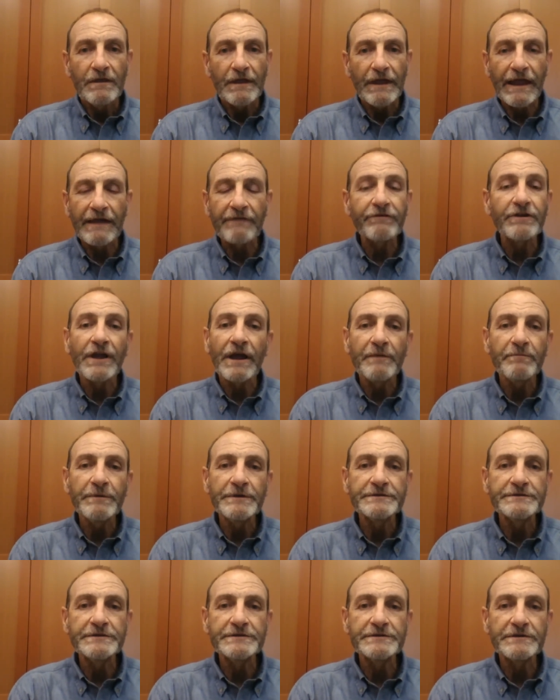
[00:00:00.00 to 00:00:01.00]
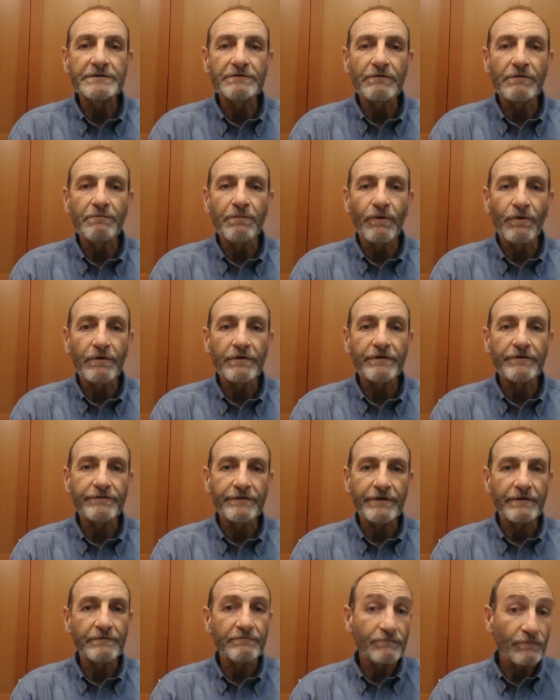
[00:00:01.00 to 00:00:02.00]
Every IPCC report is
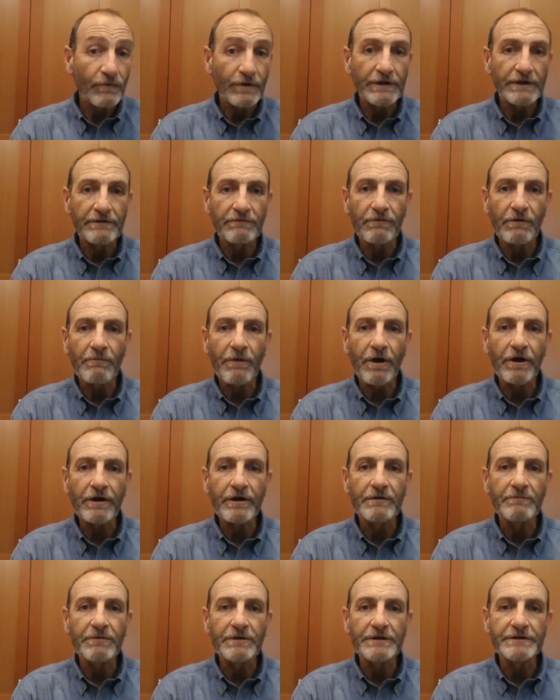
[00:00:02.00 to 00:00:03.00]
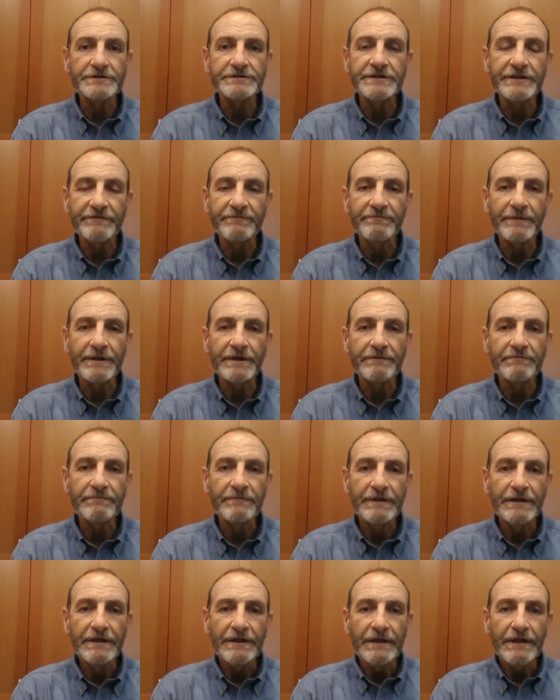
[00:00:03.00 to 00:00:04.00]
a really remarkable achievement.
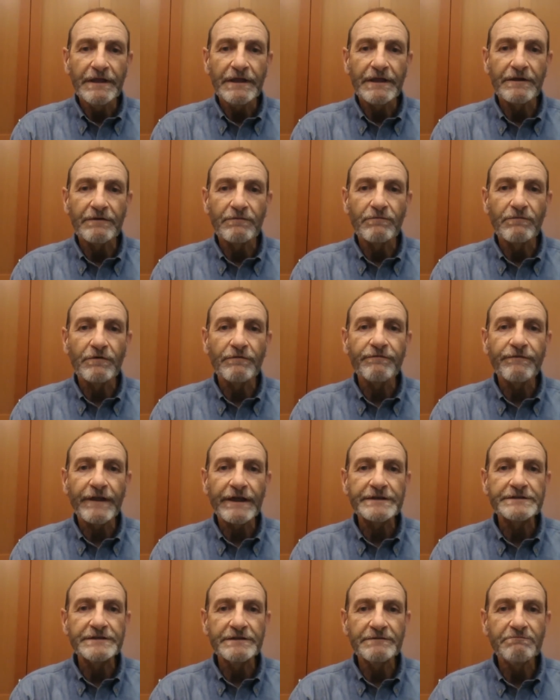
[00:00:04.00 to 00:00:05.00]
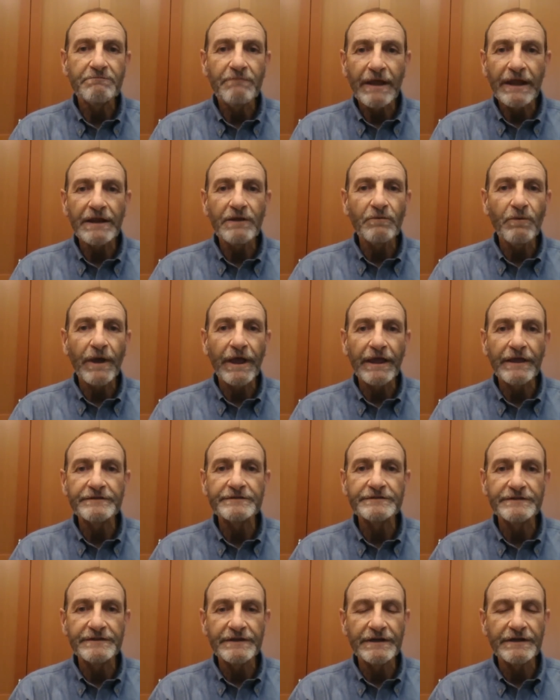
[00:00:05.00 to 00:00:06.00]
It reflects in many
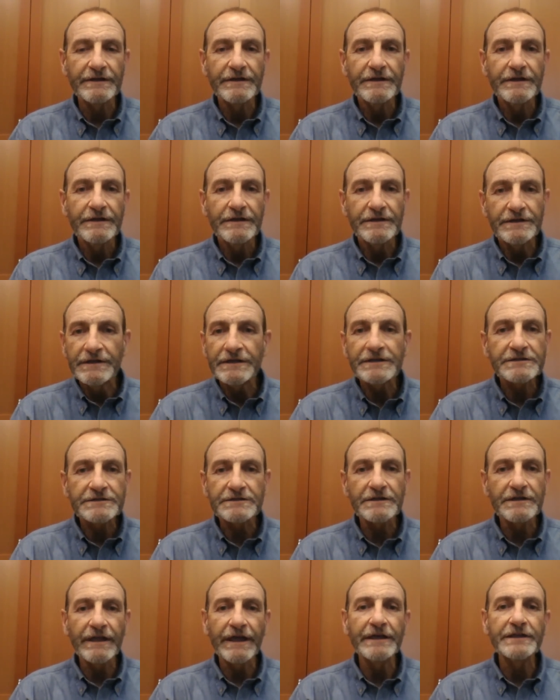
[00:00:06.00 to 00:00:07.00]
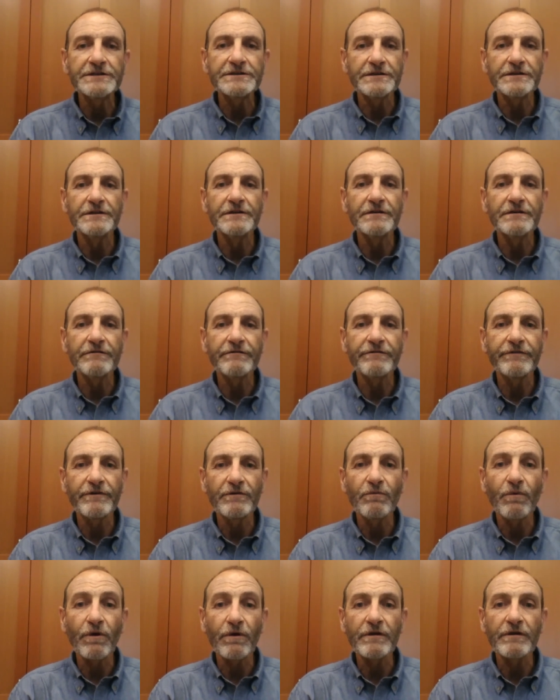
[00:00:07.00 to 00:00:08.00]
ways the distillation of the
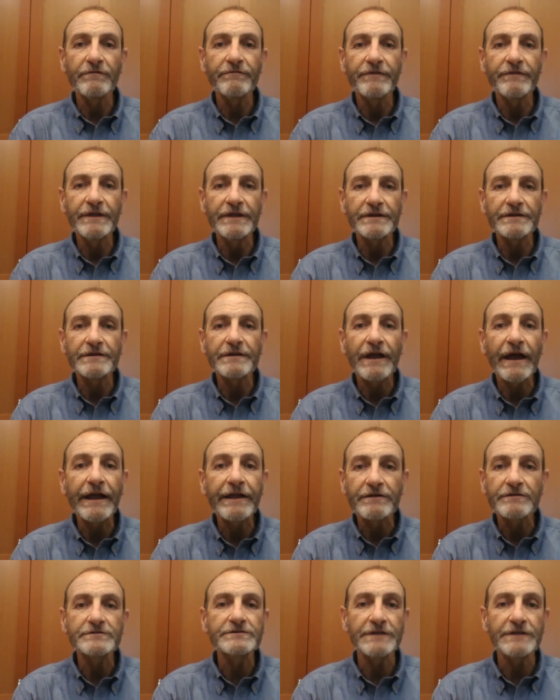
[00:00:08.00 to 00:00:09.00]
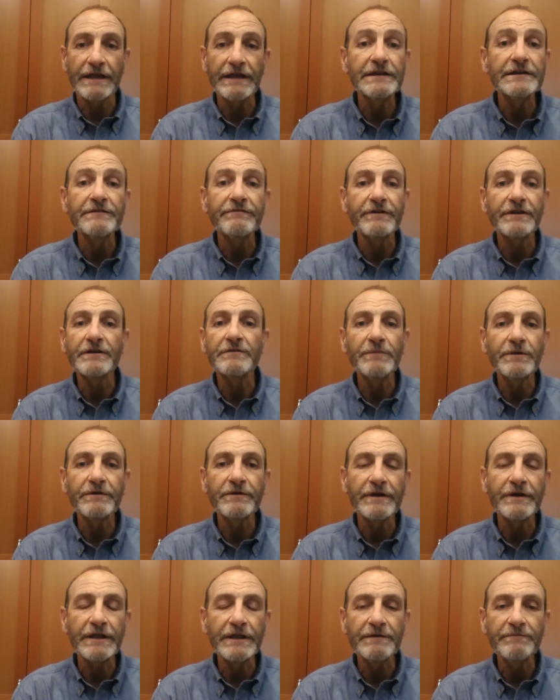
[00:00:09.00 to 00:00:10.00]
work of the entire scientific
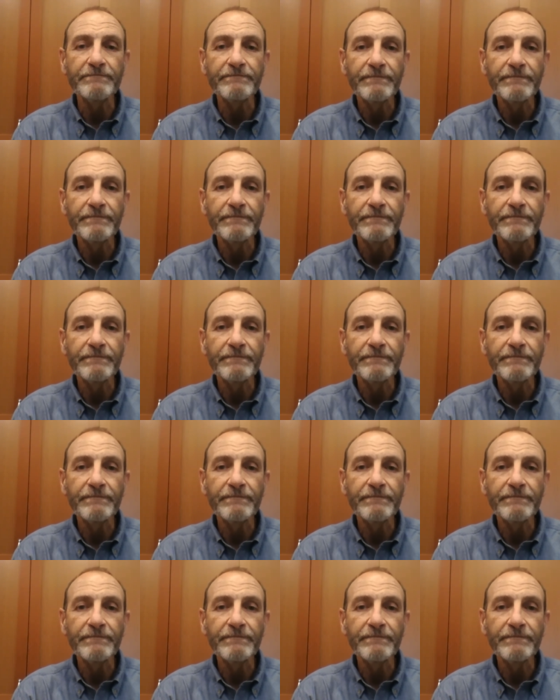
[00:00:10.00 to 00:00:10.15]
community.